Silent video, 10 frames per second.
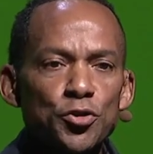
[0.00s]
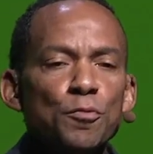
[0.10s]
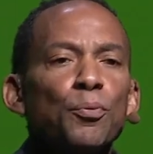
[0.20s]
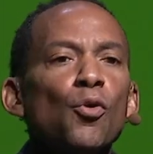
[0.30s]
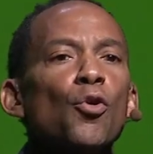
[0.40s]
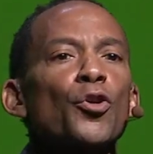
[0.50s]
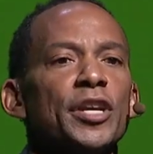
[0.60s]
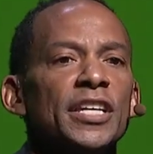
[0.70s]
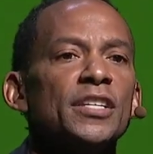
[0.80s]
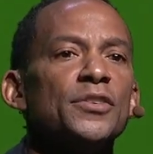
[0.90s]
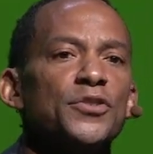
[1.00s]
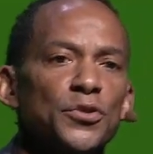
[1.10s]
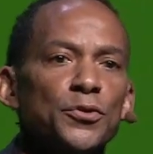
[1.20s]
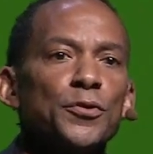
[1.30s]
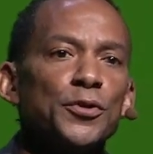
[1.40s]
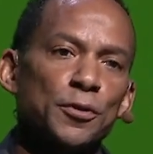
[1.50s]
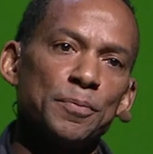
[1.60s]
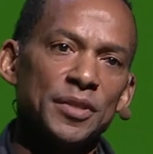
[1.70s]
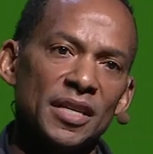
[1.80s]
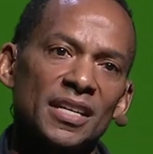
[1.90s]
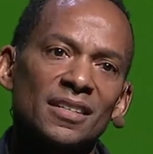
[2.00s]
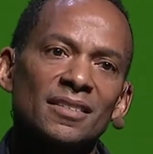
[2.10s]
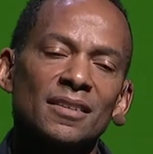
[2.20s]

you pour into your being